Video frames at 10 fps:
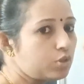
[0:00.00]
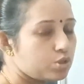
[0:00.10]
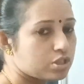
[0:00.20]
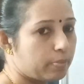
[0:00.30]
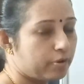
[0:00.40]

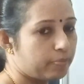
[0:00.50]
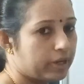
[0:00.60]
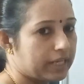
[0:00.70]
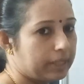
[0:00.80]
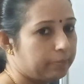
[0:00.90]
This is the
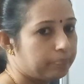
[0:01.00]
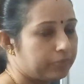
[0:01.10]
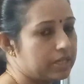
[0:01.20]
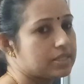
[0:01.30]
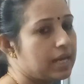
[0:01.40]
property.
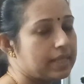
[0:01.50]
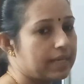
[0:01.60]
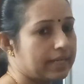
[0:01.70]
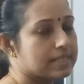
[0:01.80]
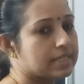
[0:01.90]
Yes, the
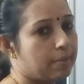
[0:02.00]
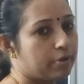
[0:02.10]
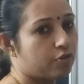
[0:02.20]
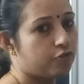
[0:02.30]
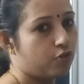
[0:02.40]
next number
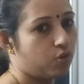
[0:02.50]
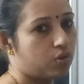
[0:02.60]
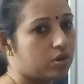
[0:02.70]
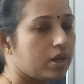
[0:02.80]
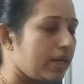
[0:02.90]
of
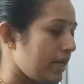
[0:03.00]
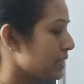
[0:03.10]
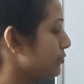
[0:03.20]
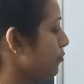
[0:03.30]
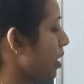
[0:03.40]
4.
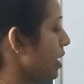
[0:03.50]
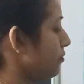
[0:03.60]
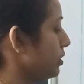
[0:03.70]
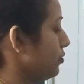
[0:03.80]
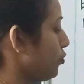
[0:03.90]
Yes,
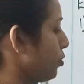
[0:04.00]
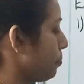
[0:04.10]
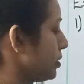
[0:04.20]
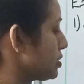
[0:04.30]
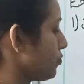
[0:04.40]
5. 4
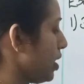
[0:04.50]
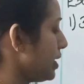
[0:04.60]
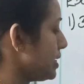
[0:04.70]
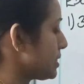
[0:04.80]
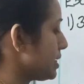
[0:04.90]
plus
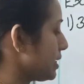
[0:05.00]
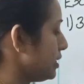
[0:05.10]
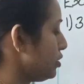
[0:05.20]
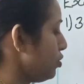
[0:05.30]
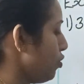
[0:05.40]
1 is
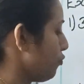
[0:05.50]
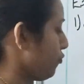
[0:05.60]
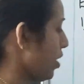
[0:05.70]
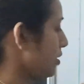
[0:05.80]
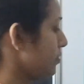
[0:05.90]
equal to
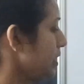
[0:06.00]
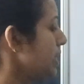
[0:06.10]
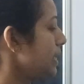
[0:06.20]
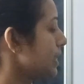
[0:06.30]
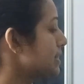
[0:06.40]
5.
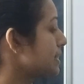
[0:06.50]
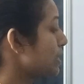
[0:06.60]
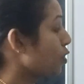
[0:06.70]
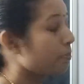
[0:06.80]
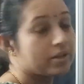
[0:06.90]
Next,
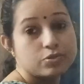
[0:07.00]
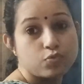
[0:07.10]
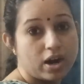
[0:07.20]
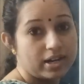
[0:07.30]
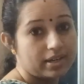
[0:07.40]
0 plus
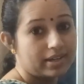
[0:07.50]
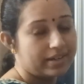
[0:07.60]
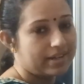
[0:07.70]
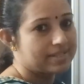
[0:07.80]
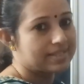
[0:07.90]
1.
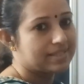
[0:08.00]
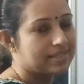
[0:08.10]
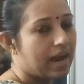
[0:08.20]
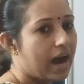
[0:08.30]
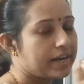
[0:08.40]
Yes,
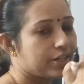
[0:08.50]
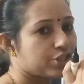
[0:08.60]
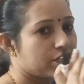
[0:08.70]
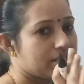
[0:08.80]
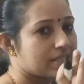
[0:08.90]

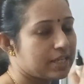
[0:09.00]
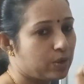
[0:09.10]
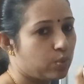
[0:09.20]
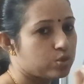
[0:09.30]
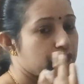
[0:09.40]
addition in
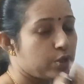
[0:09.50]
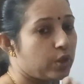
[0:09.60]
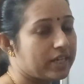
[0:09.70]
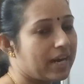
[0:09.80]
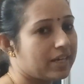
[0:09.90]
0. 0
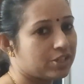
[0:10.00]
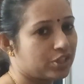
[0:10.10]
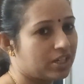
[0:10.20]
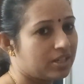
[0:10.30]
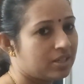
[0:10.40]
in
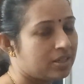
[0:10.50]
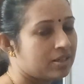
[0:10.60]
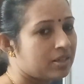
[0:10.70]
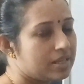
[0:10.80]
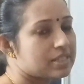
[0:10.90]
addition.
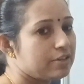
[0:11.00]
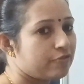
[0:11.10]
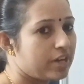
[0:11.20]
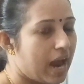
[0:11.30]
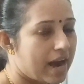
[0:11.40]
Yes, if
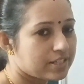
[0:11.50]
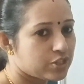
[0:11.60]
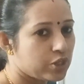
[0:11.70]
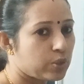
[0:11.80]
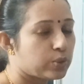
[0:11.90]
we add
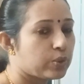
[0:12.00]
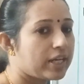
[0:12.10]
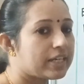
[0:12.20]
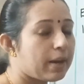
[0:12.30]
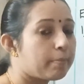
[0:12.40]
0 to
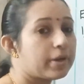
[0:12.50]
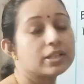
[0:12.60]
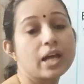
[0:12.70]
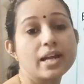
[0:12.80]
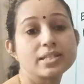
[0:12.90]
any
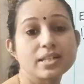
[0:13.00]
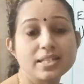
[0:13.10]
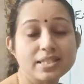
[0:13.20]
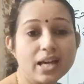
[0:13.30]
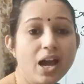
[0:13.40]
number, the answer
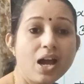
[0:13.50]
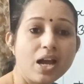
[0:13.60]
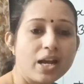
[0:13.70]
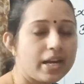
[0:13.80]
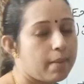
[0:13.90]
is the
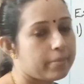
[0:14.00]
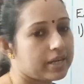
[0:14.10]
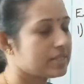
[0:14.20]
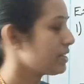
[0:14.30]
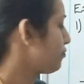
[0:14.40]
number
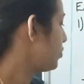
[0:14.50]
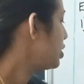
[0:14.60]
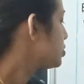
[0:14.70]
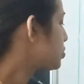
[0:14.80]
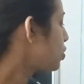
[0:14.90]
itself.
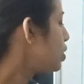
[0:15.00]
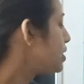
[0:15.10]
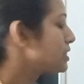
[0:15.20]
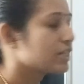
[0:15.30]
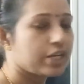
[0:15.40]
So,
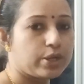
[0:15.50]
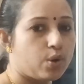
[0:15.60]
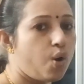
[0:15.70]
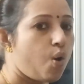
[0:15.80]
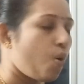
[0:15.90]

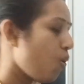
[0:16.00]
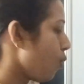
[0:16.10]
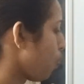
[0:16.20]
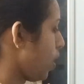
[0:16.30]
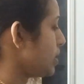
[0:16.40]
0,
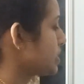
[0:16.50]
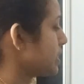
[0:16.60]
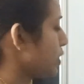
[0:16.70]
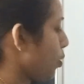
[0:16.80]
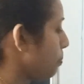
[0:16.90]
1.
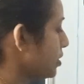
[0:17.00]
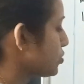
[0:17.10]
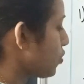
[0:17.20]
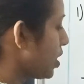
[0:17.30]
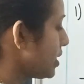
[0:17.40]
0
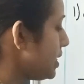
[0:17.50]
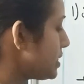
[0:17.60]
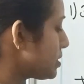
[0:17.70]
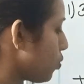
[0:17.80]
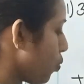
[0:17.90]
plus 1 is
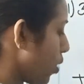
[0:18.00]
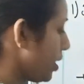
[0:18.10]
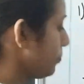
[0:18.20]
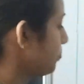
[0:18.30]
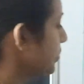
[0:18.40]
1.
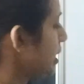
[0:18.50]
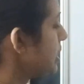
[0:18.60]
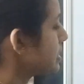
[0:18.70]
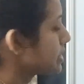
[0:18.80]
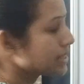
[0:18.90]

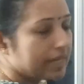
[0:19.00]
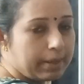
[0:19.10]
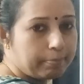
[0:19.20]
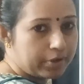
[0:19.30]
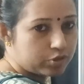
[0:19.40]

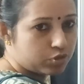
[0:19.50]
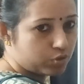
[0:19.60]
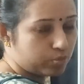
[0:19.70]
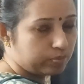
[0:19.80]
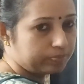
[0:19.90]
3 plus 2.